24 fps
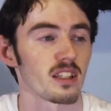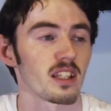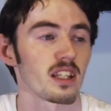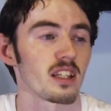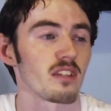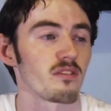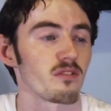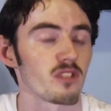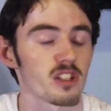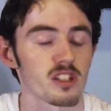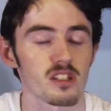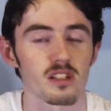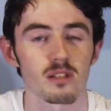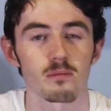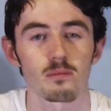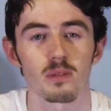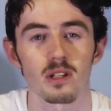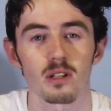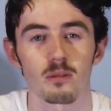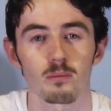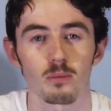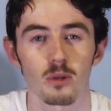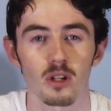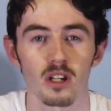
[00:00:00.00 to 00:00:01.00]
recently put
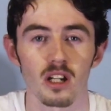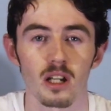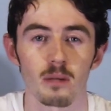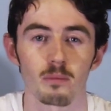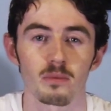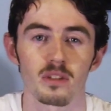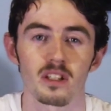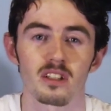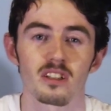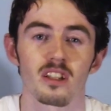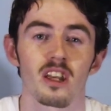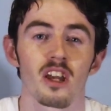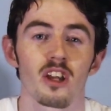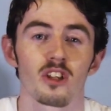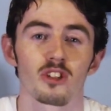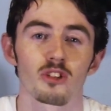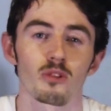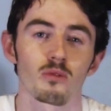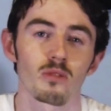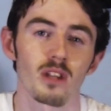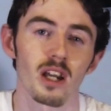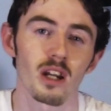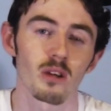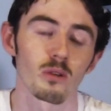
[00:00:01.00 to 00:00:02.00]
an update, so
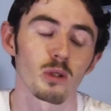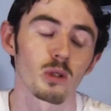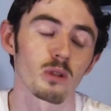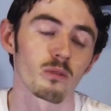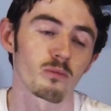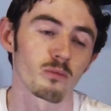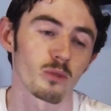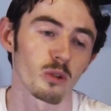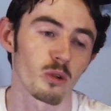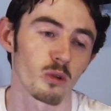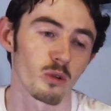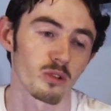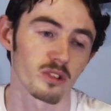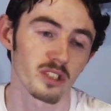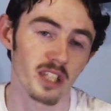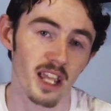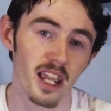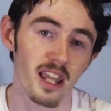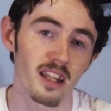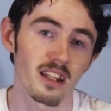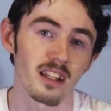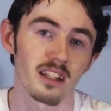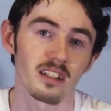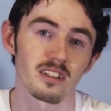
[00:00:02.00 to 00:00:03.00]
now you can record
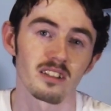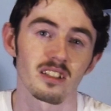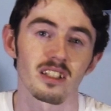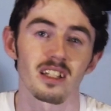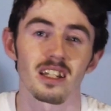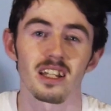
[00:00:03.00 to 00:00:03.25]
1080